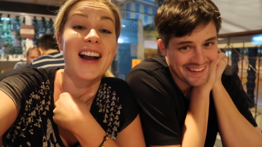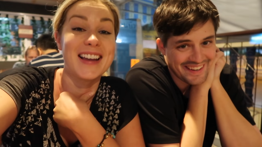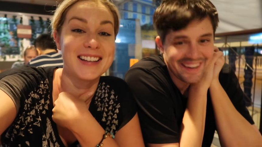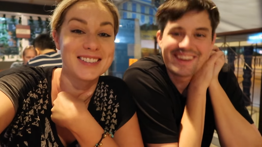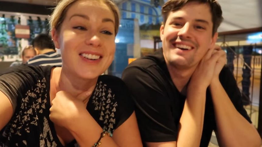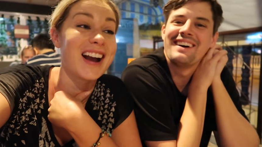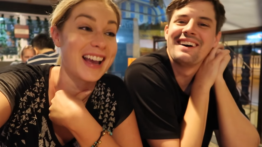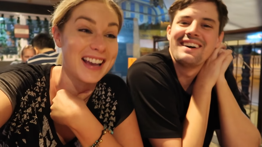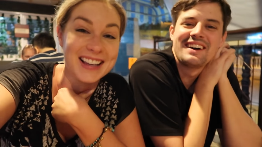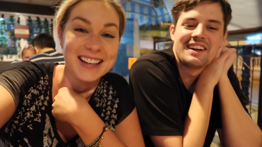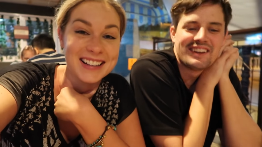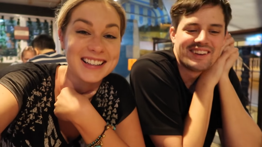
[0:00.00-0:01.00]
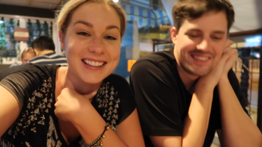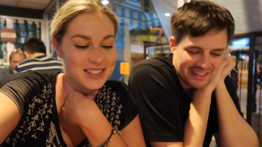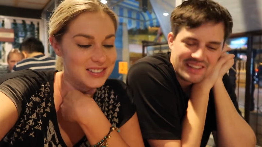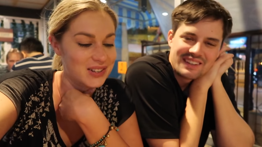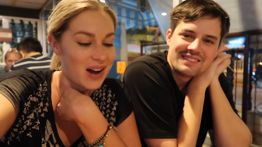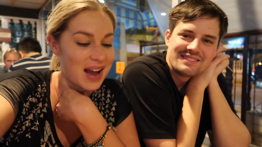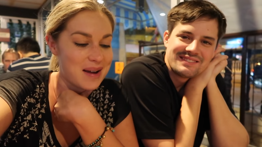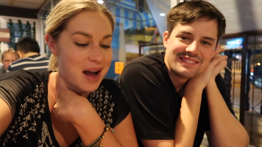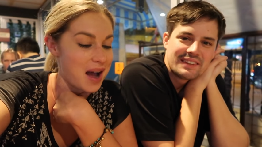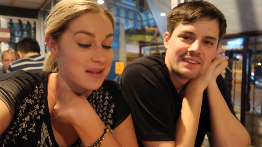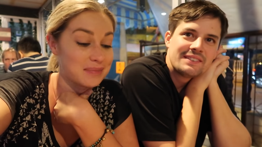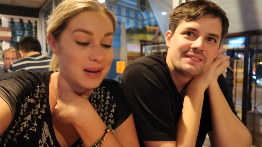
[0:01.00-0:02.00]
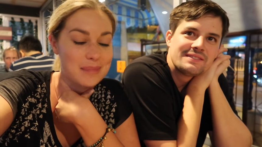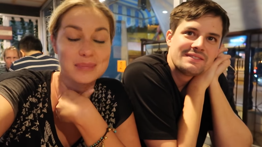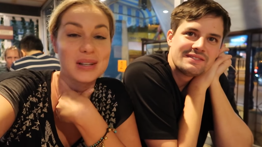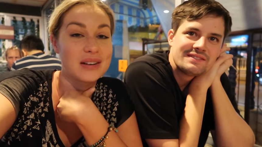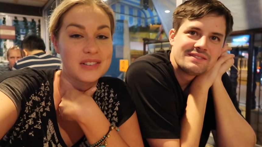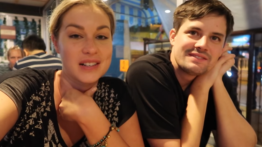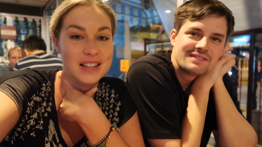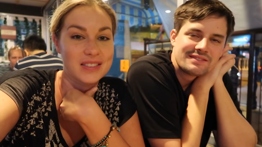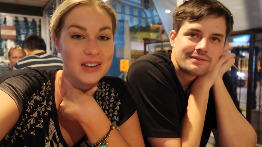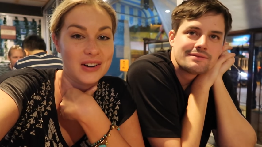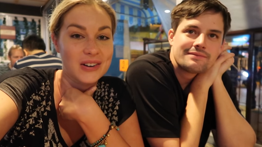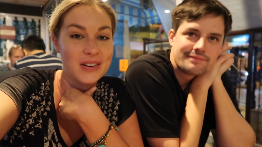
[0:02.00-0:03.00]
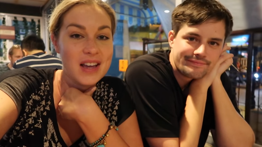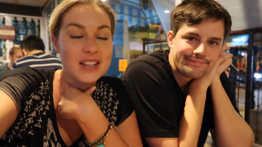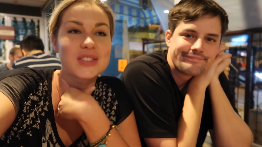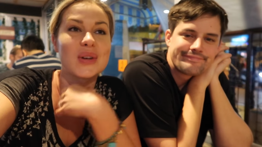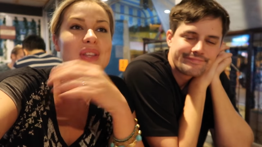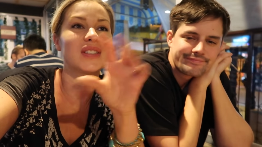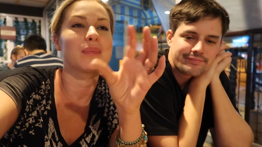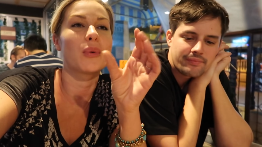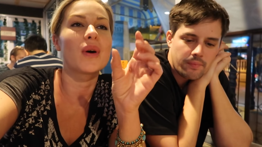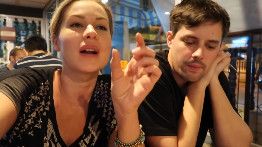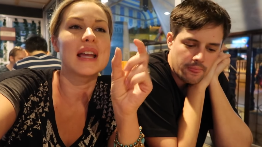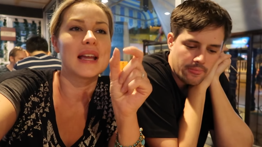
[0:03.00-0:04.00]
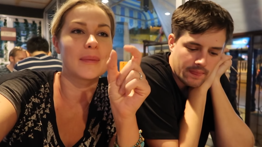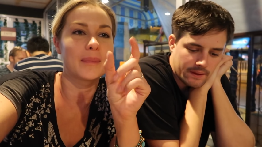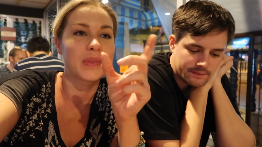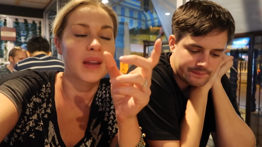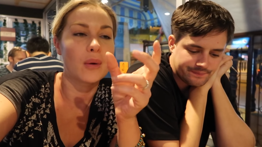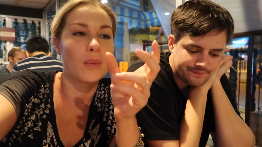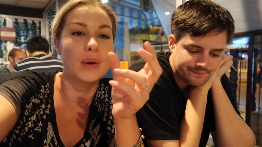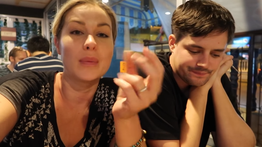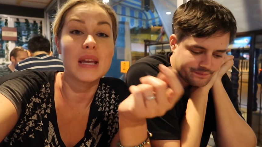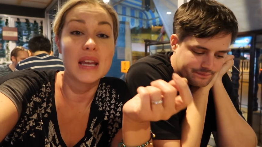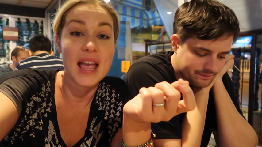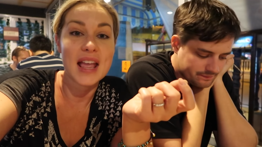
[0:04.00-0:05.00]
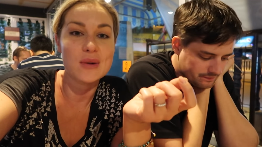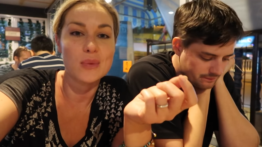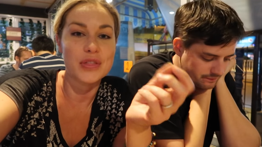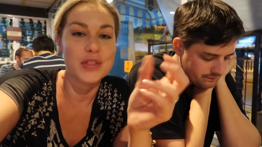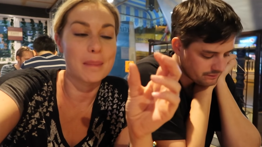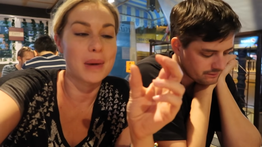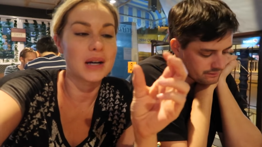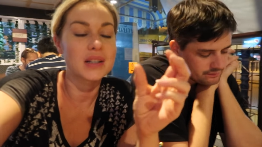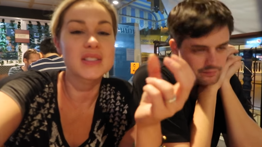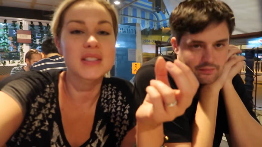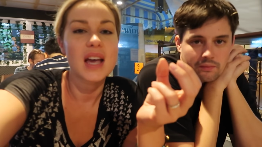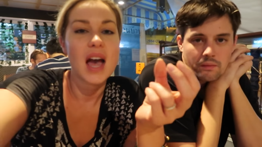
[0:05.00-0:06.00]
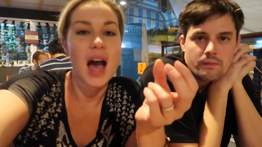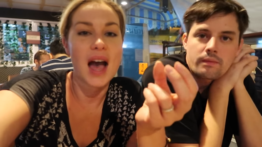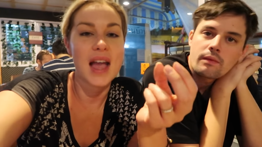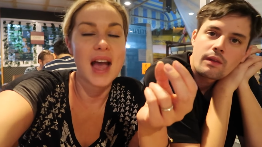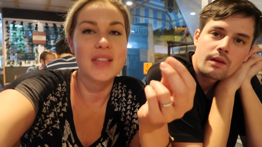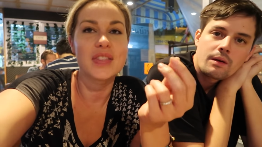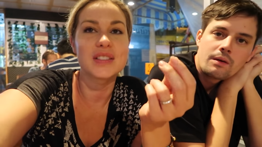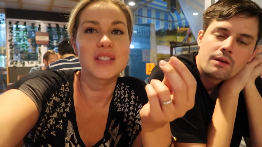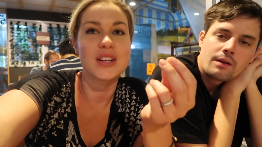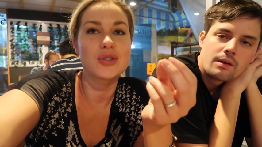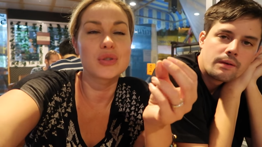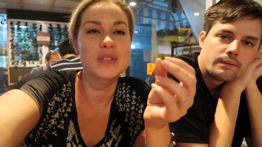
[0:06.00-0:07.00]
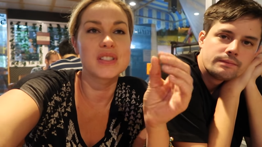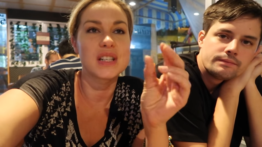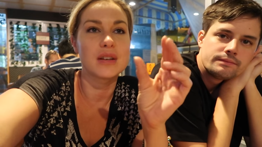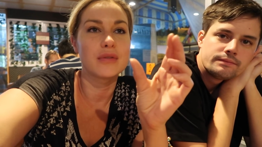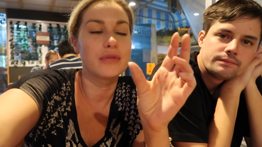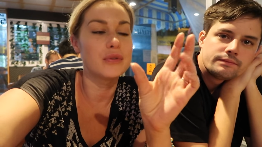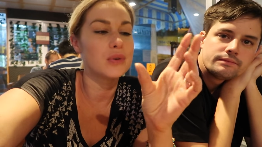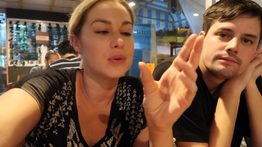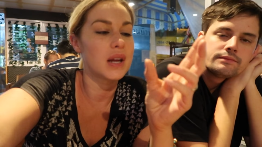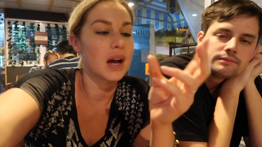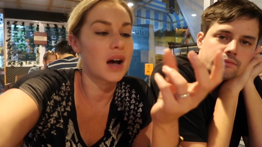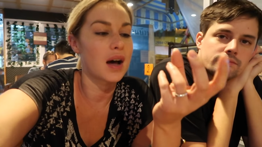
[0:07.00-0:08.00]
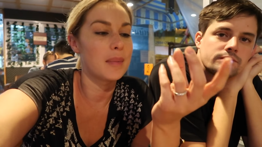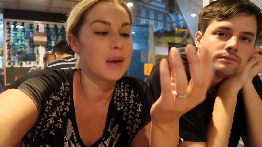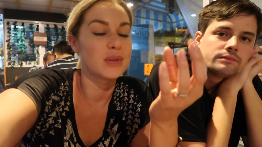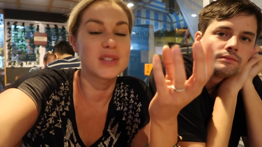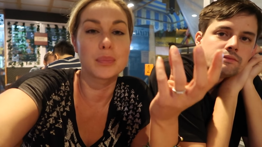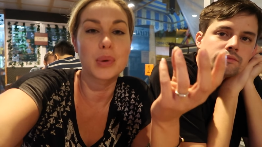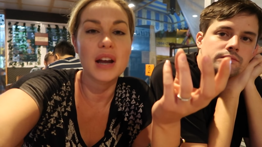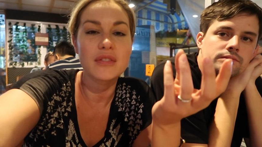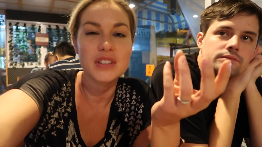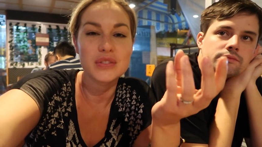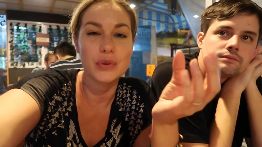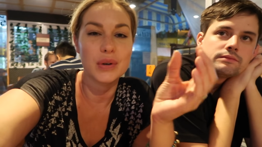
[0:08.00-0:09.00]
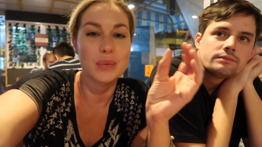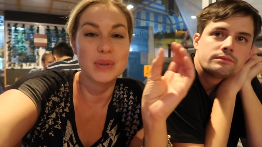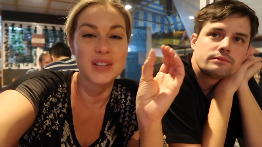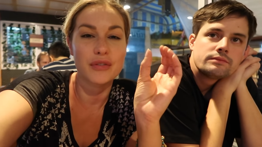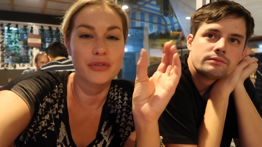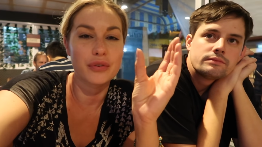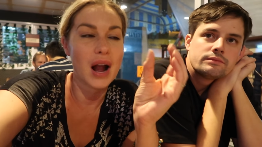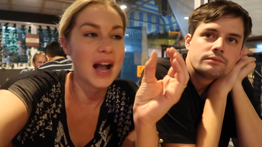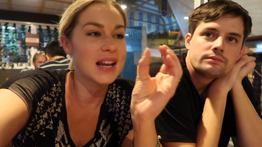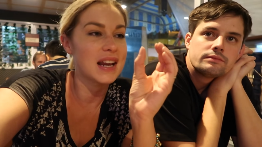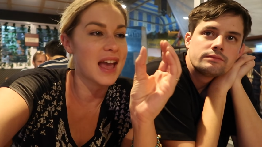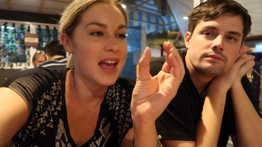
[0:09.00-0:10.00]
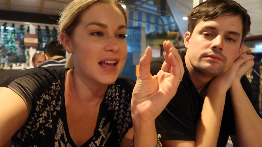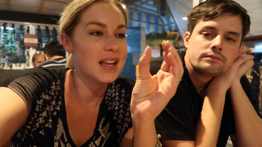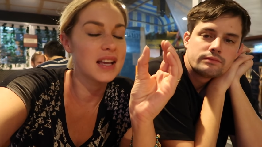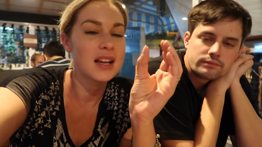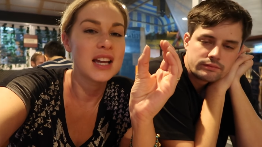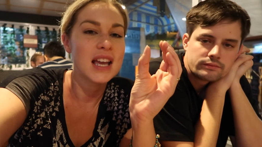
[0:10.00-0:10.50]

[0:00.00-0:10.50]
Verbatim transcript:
Speaker 1: Right, right. So I, I, I'm loving it though. So this morning, when we ate with the monks, I had this interesting food. Um, it was a breakfast food. It was a fried egg